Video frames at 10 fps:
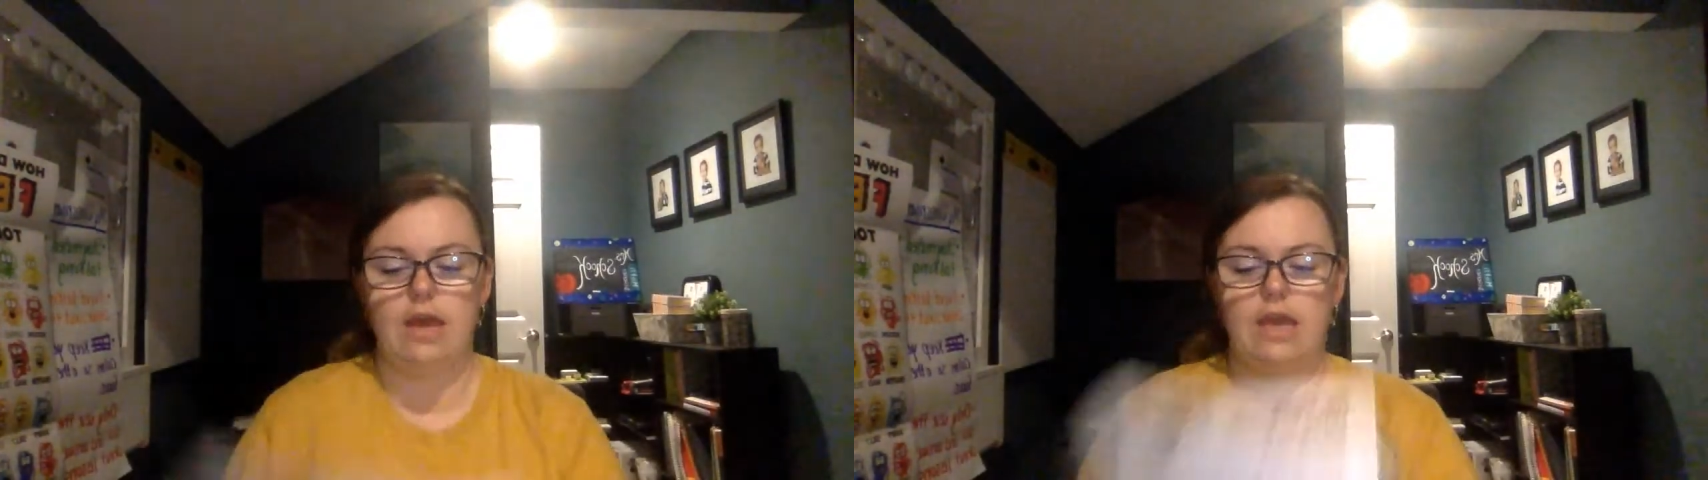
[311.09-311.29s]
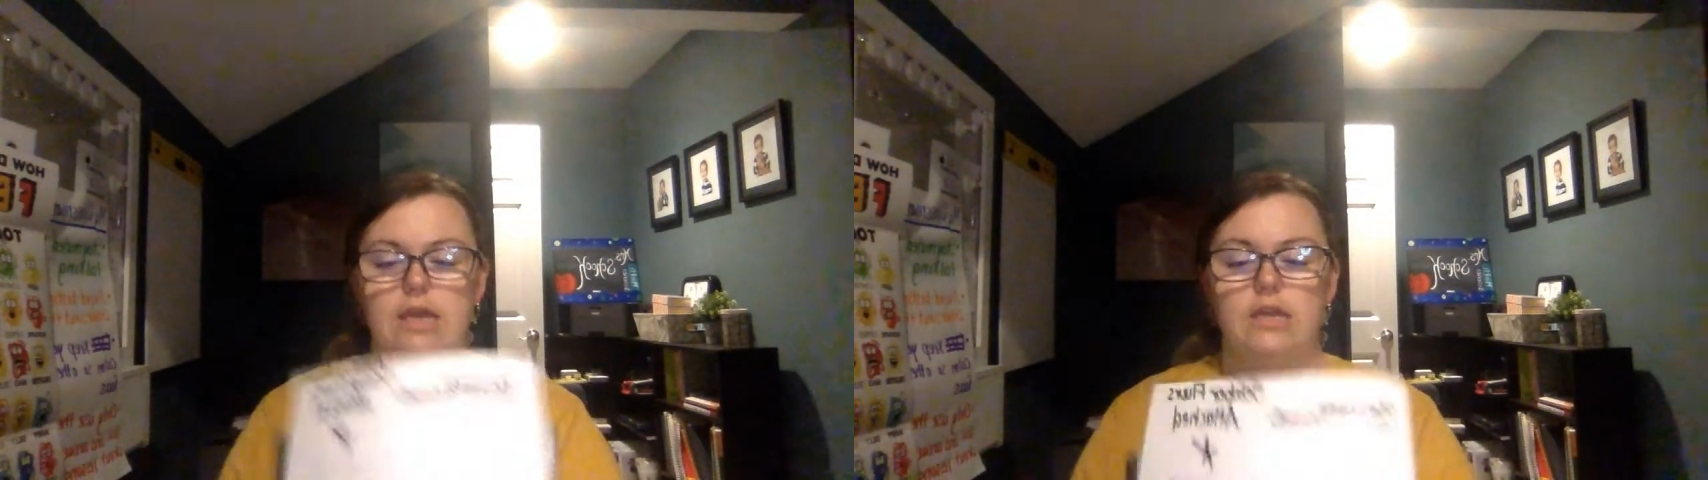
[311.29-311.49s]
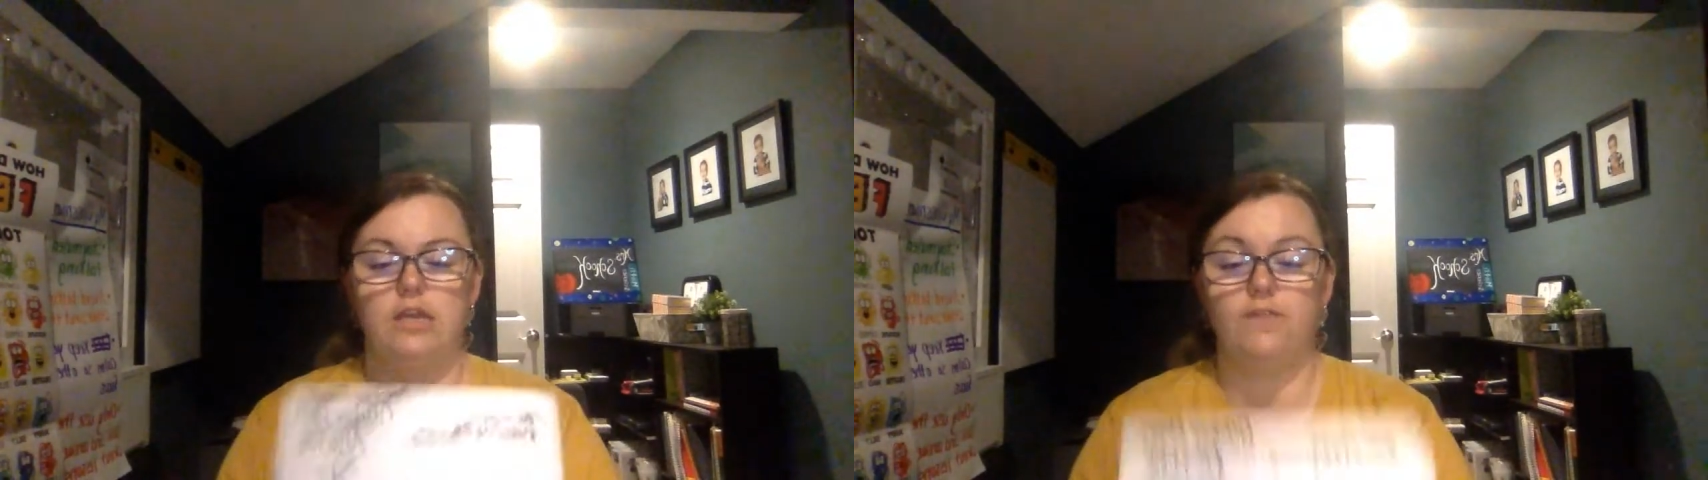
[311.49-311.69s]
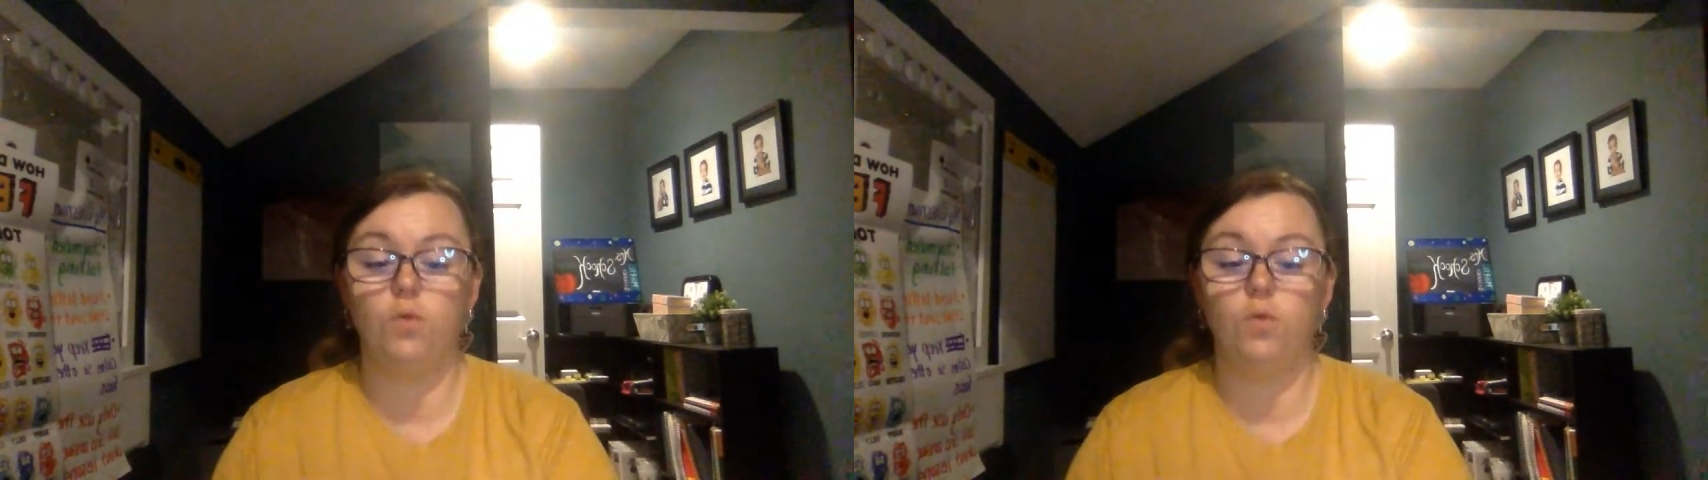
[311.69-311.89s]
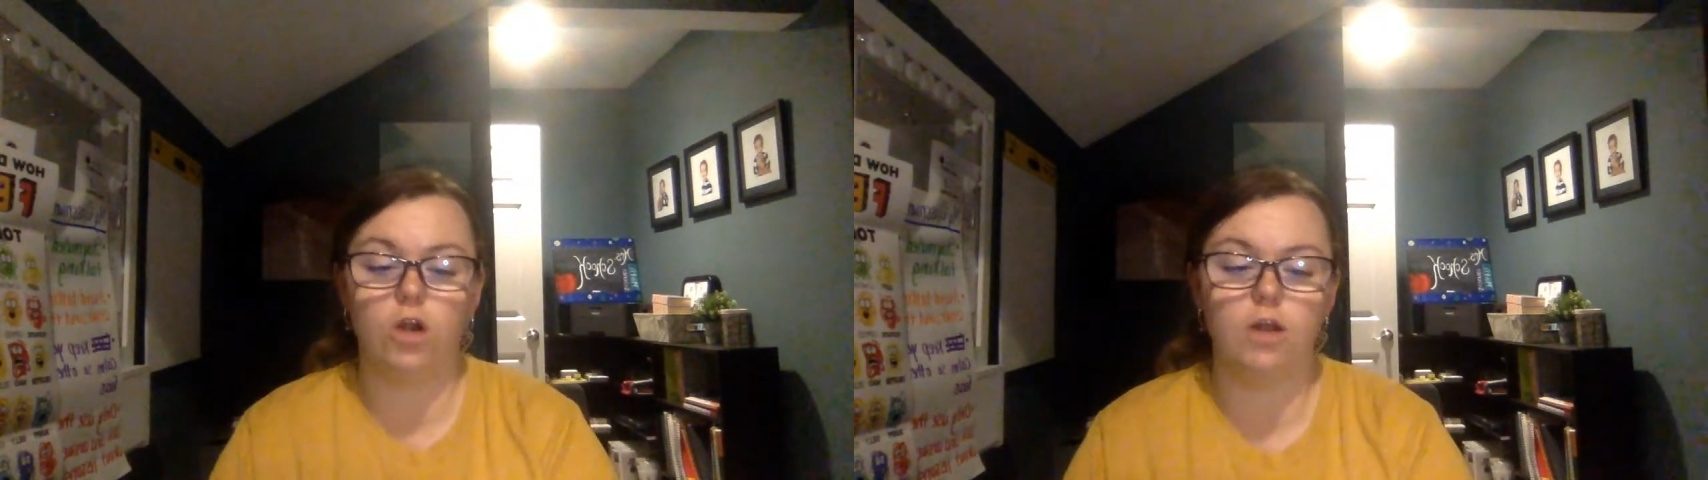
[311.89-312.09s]
And if
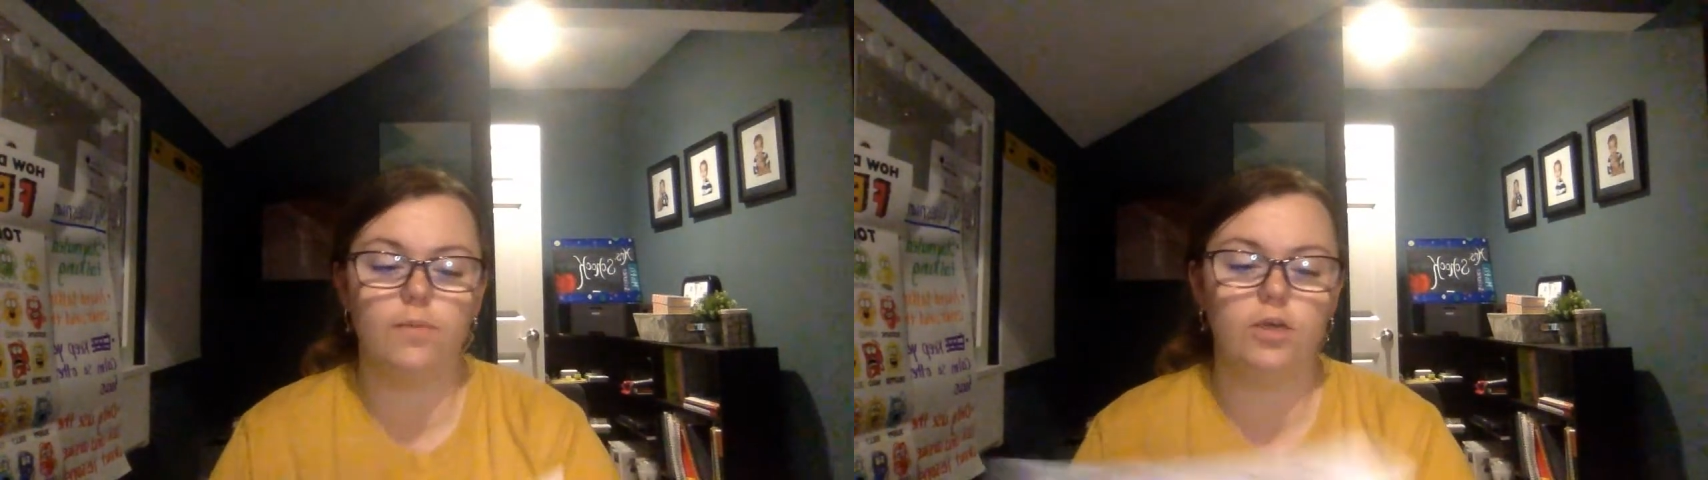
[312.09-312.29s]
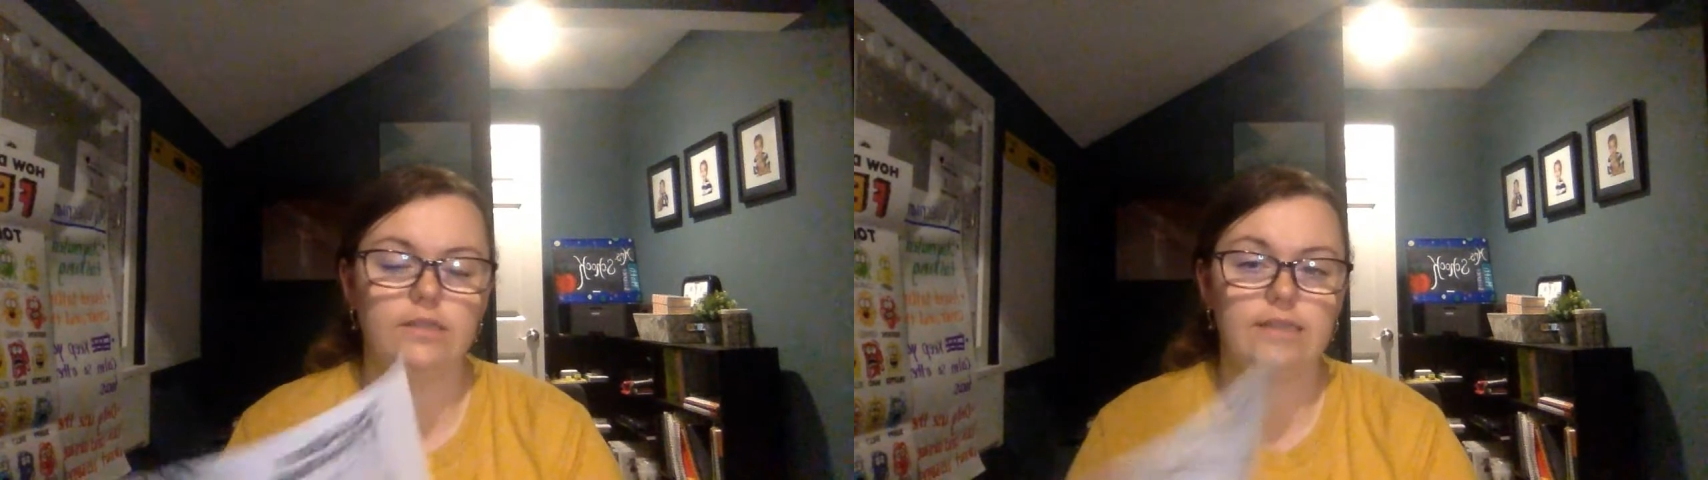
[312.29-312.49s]
you order books,